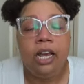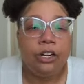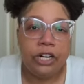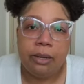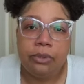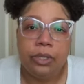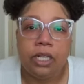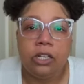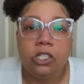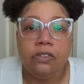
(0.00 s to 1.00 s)
grab you one of
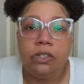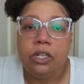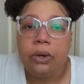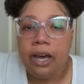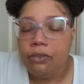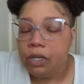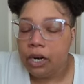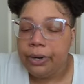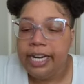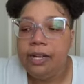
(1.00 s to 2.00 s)
those if you don't have one
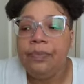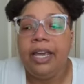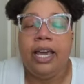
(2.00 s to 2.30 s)
already,